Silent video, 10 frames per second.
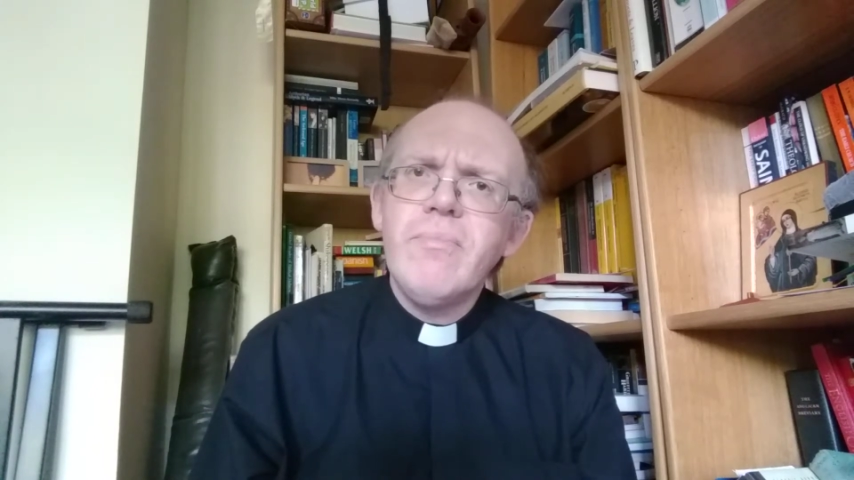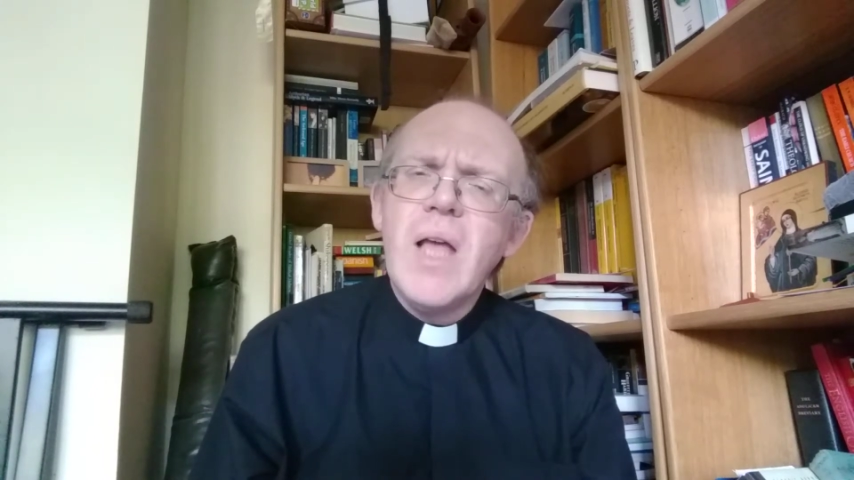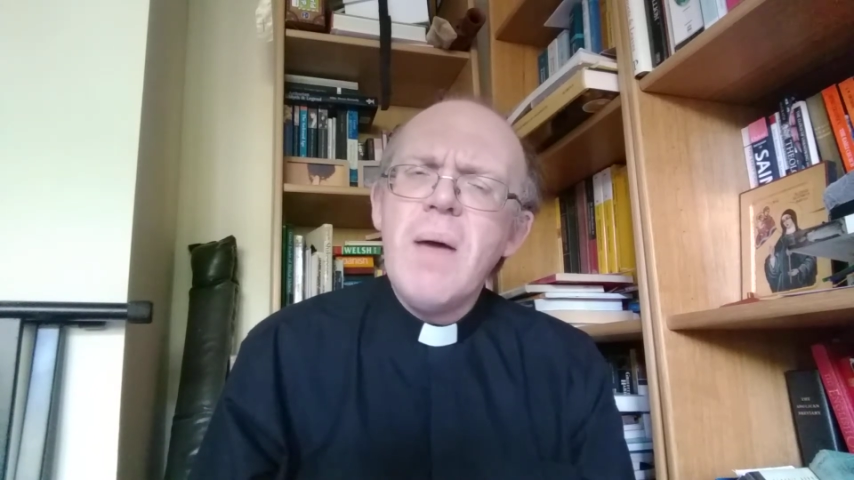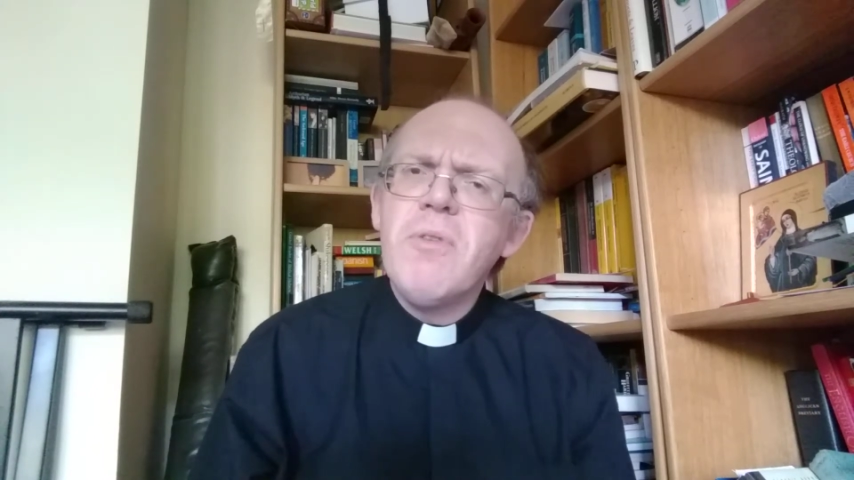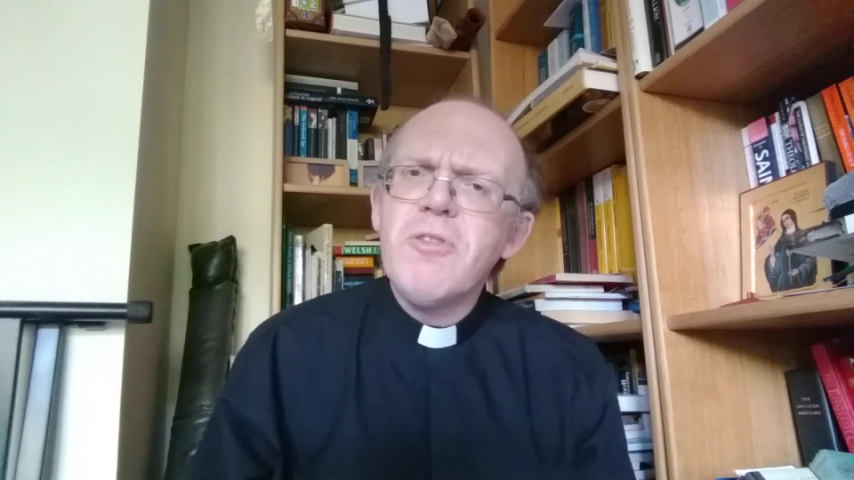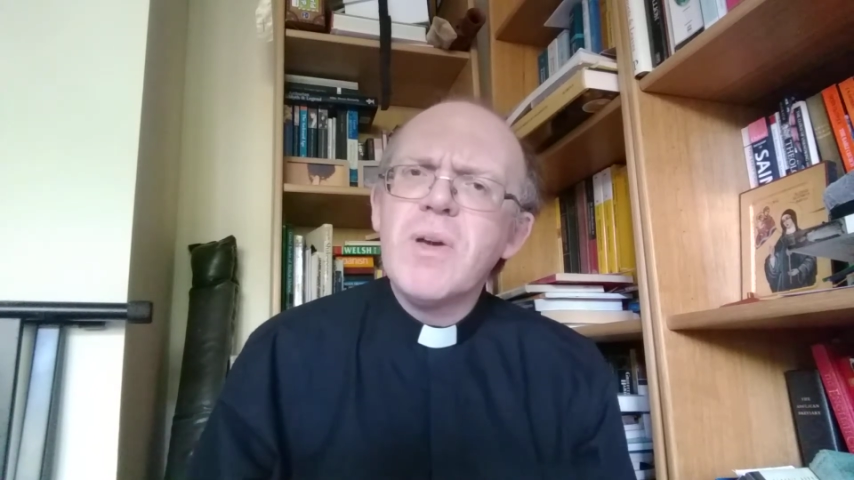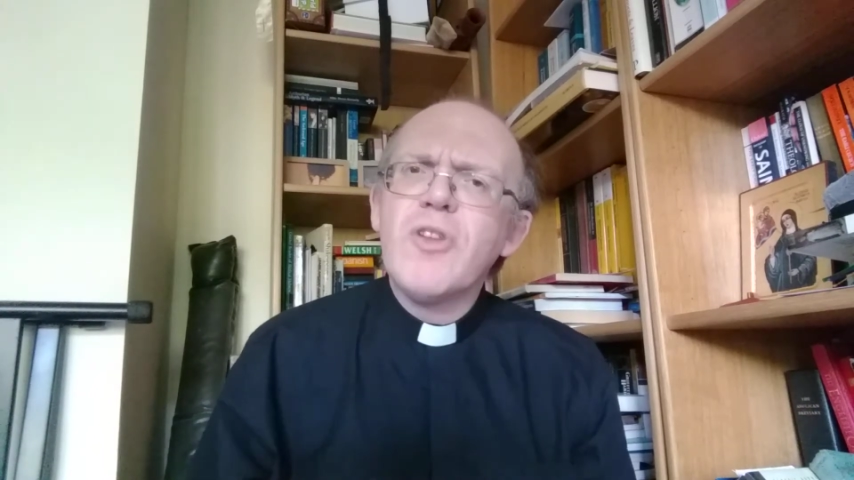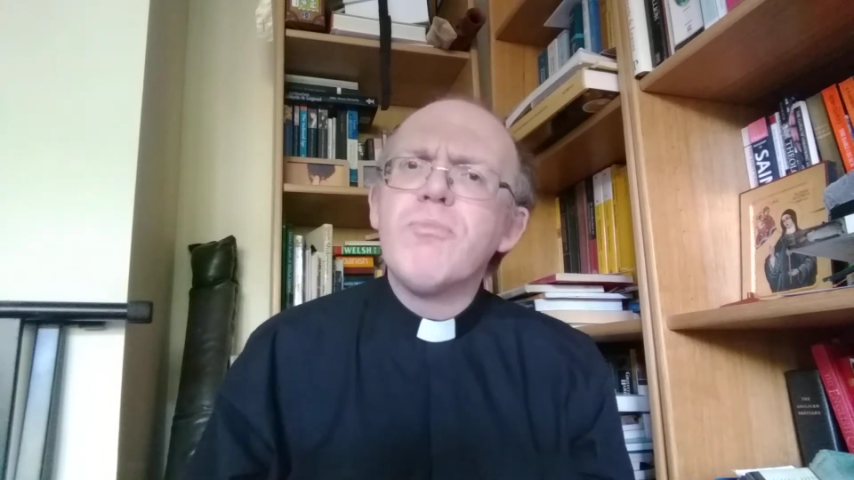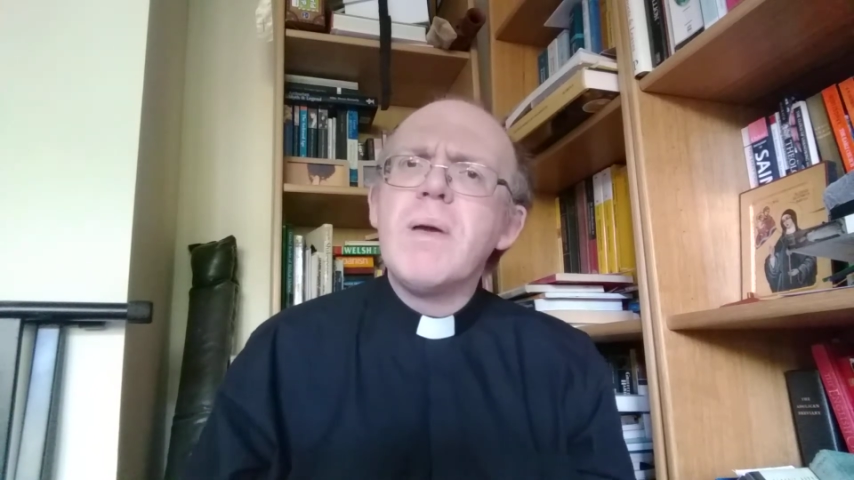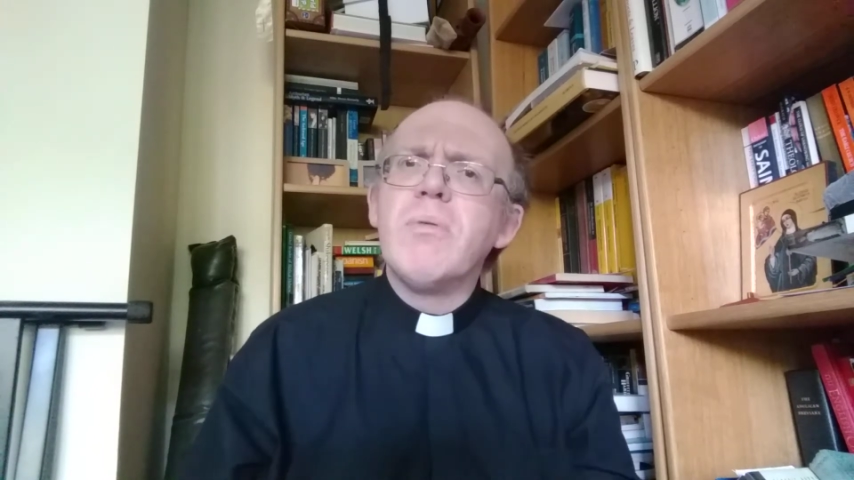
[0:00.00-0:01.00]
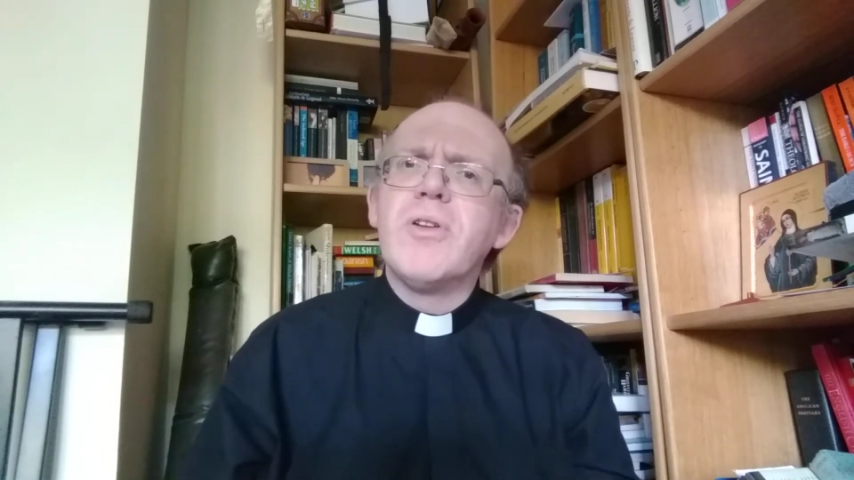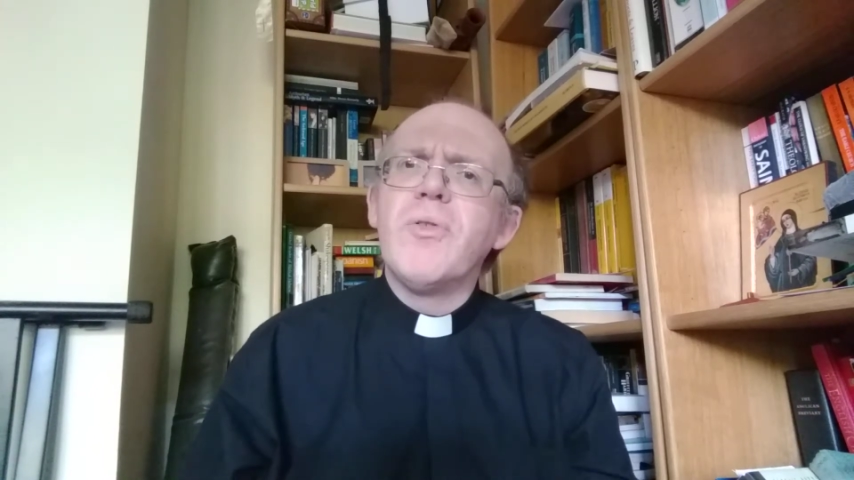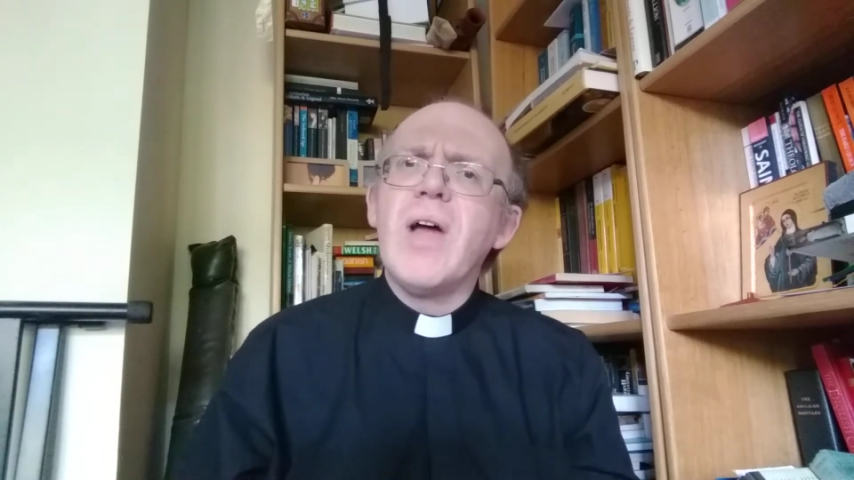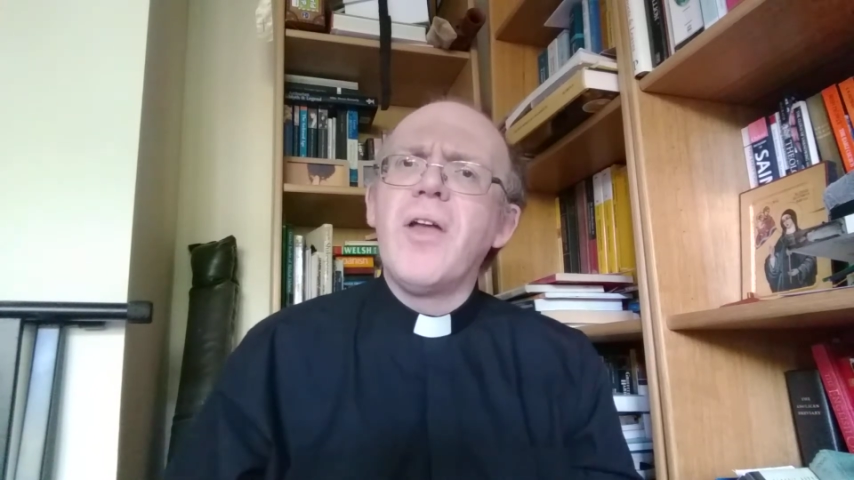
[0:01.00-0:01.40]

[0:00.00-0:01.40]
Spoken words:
And it's because people don't